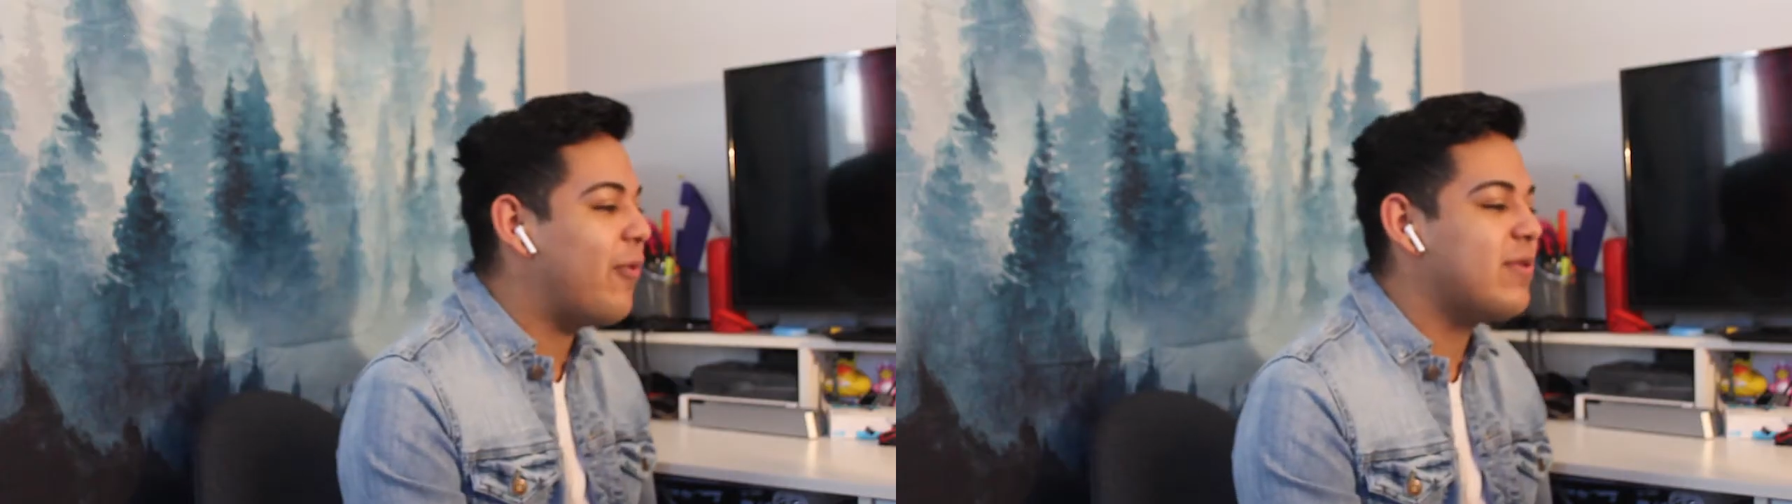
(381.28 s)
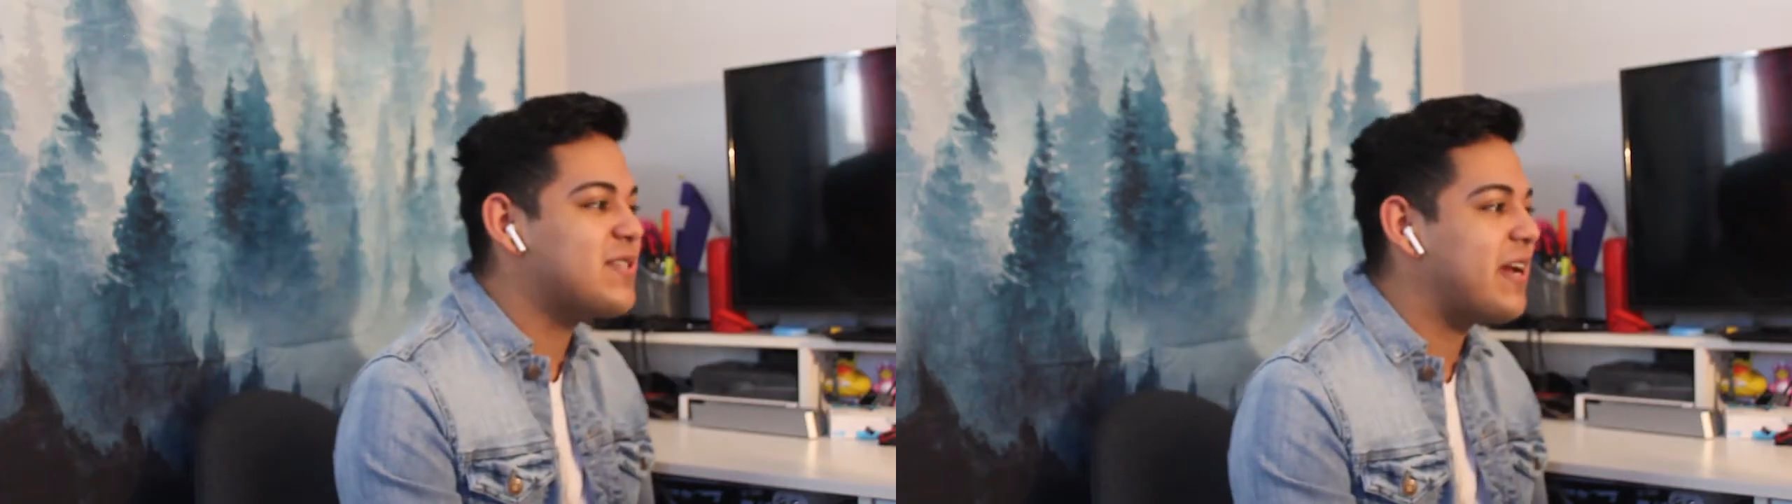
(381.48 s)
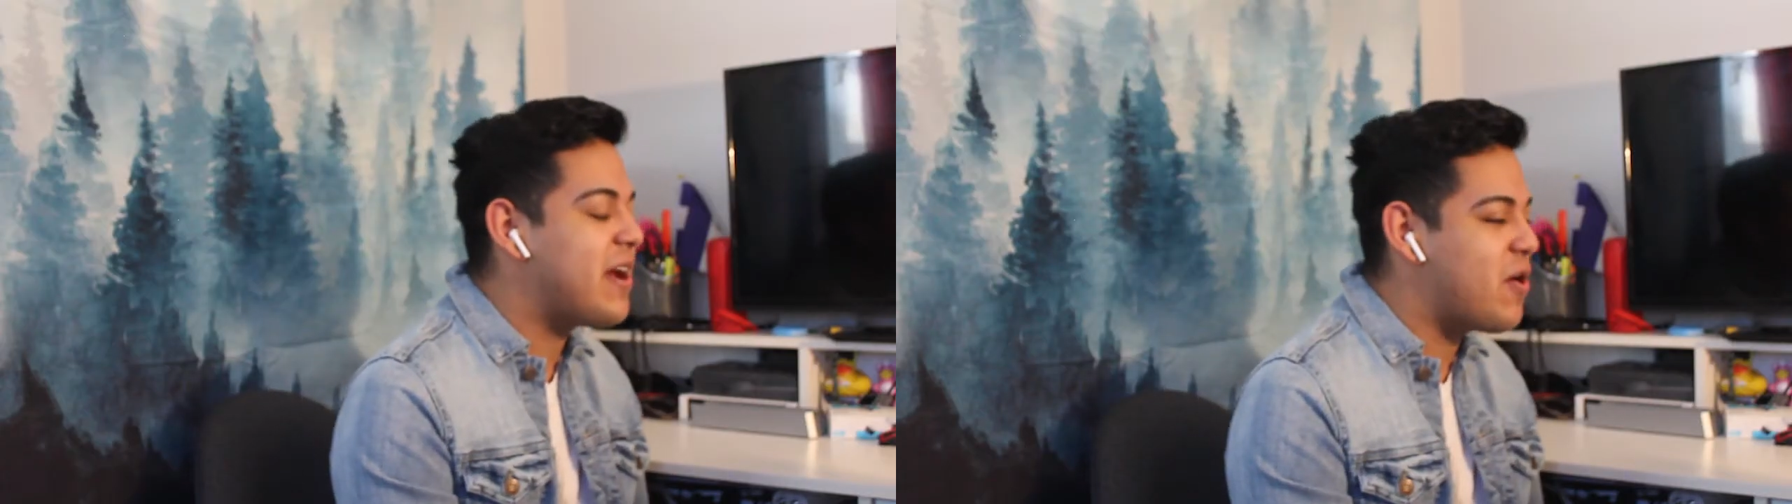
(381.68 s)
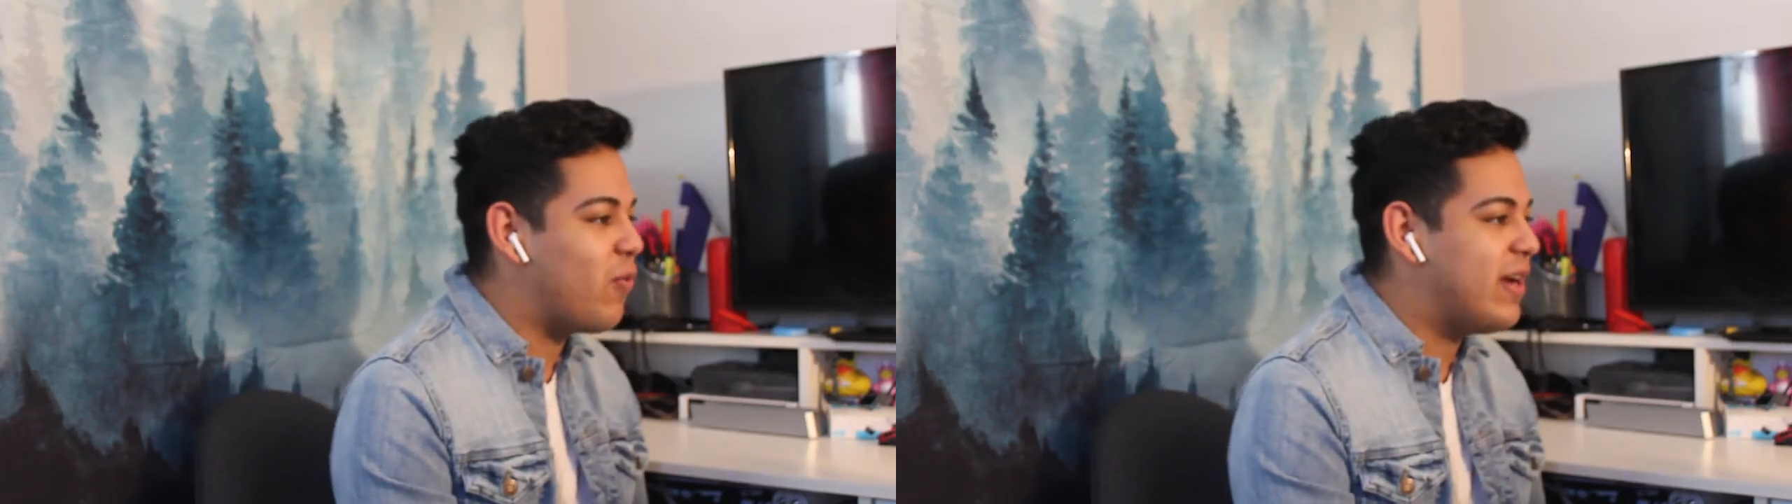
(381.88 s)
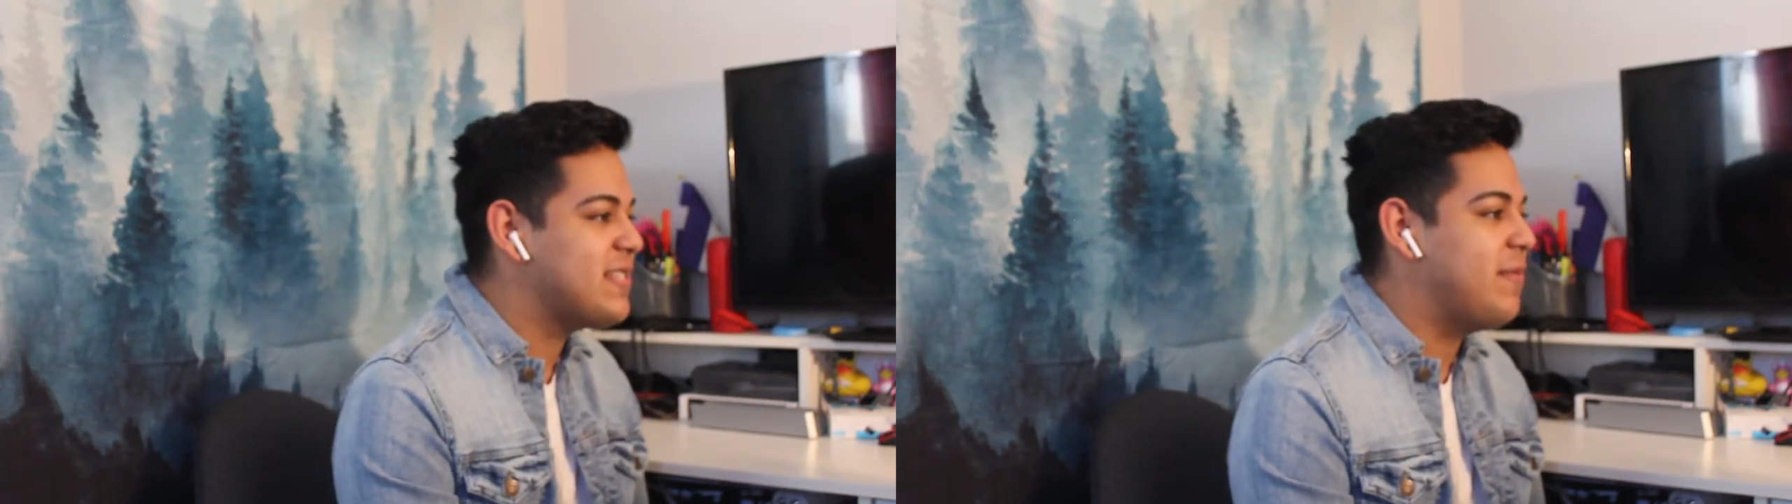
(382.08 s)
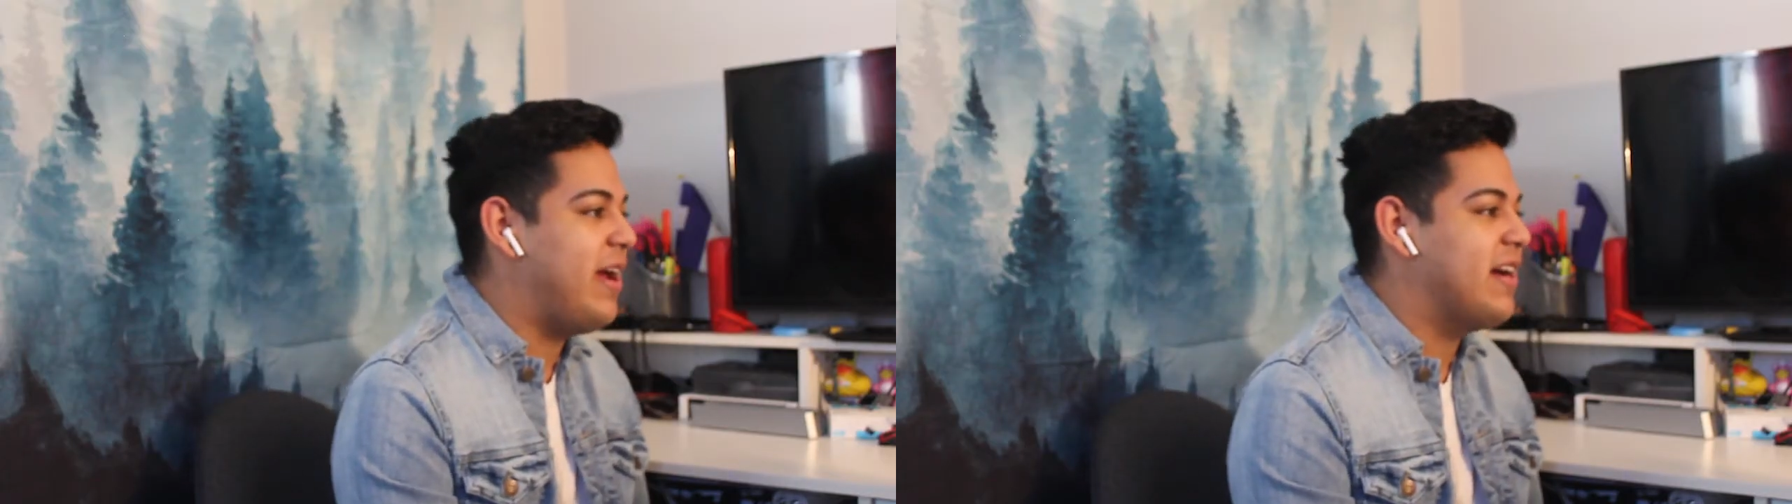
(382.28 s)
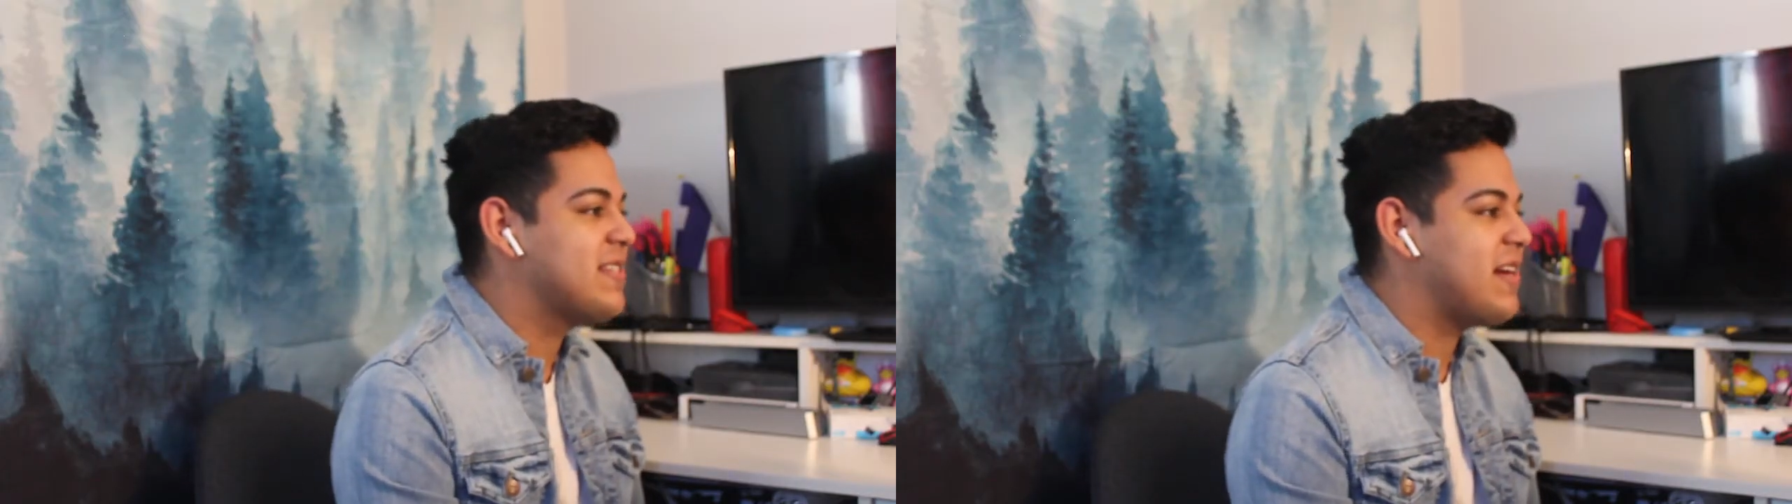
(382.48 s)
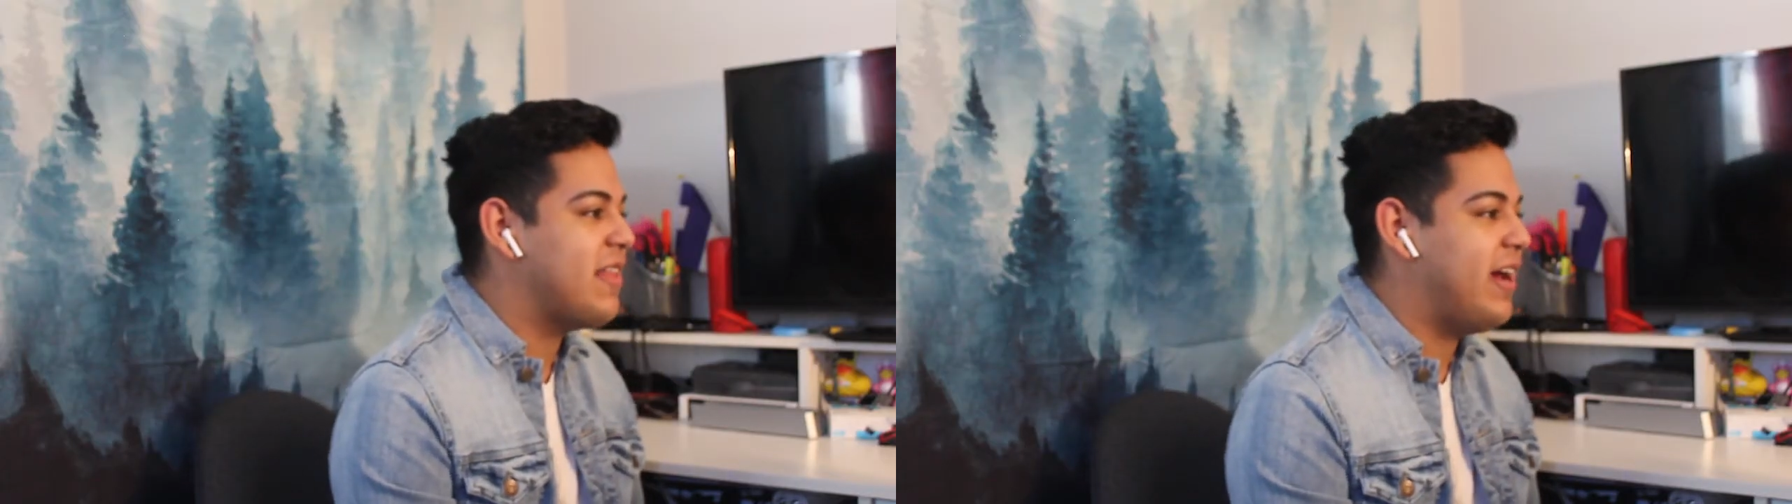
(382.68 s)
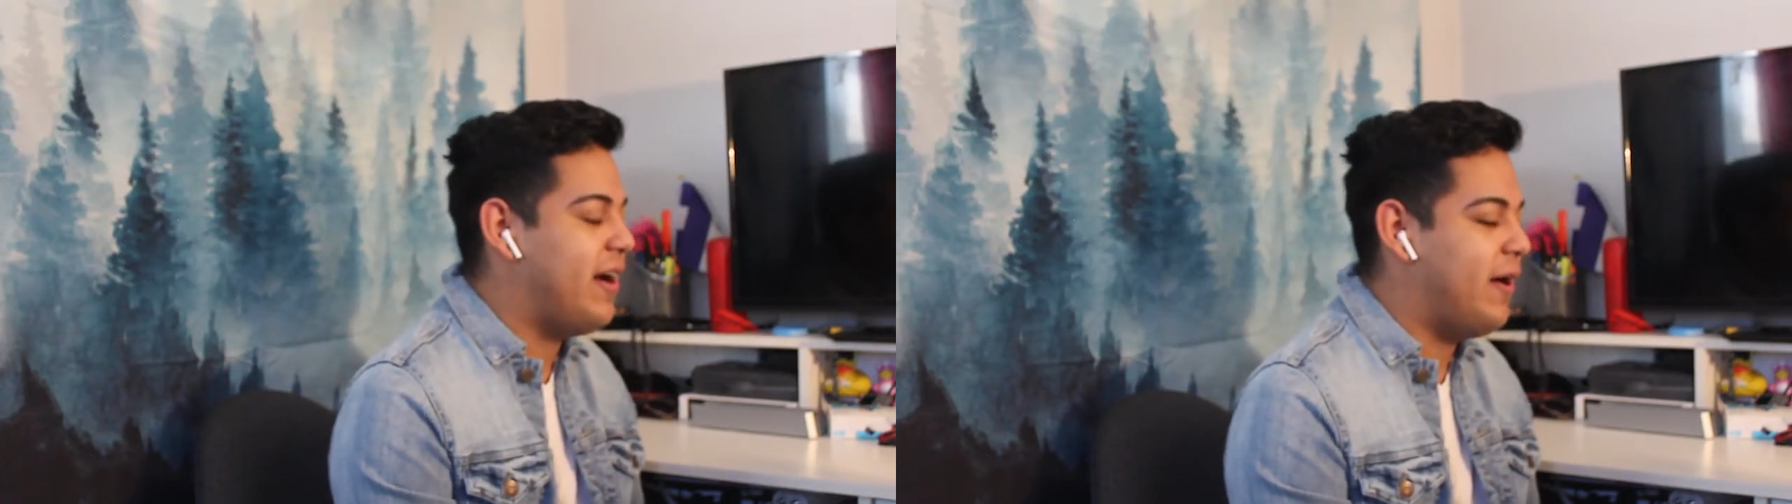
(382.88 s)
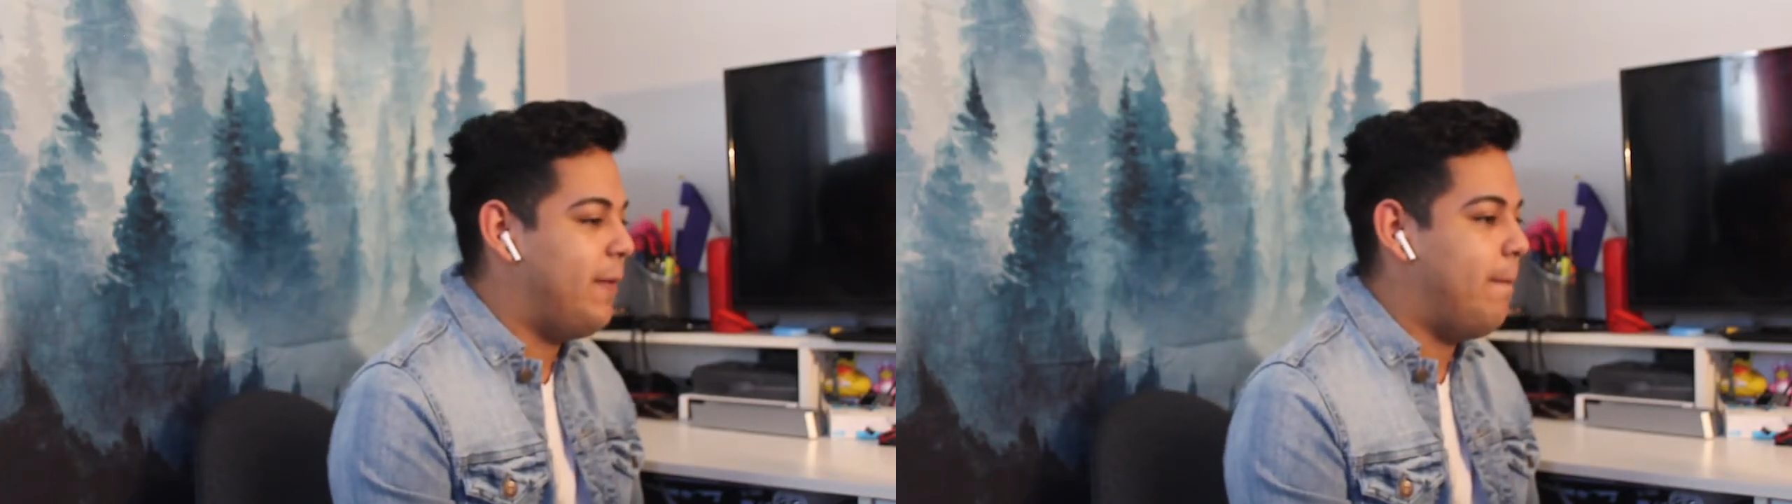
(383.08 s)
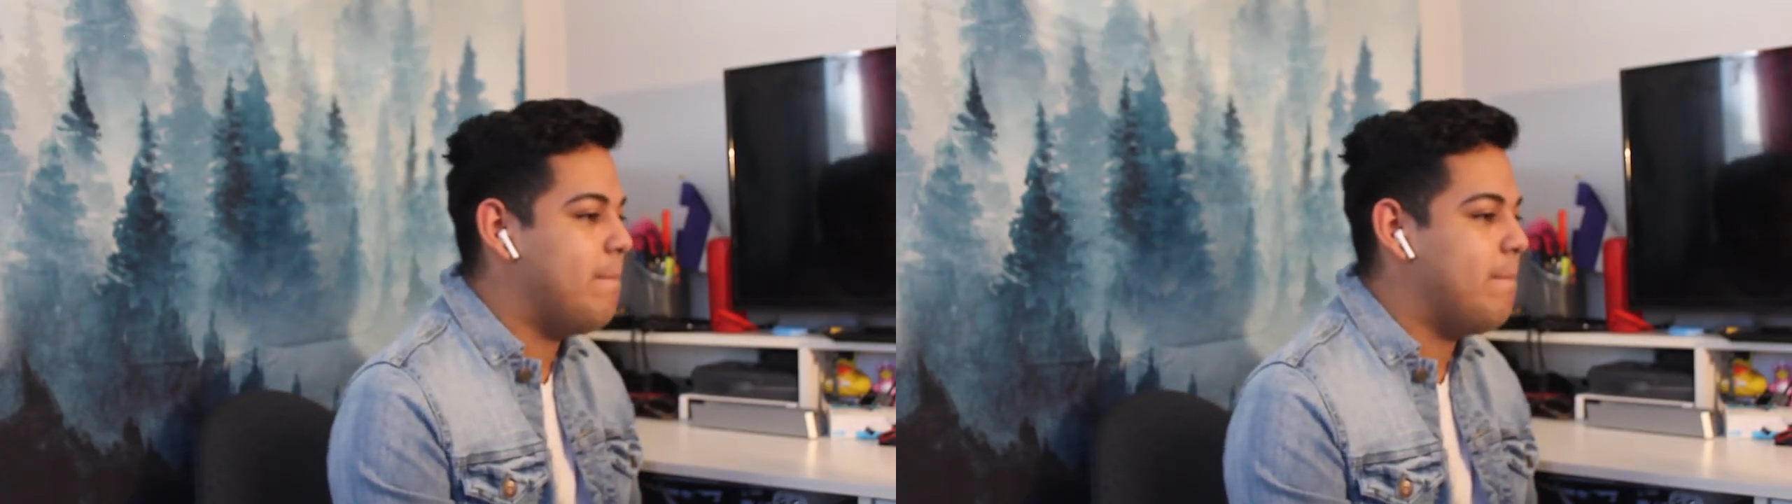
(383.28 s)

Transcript: When I was looking at your resume, I saw that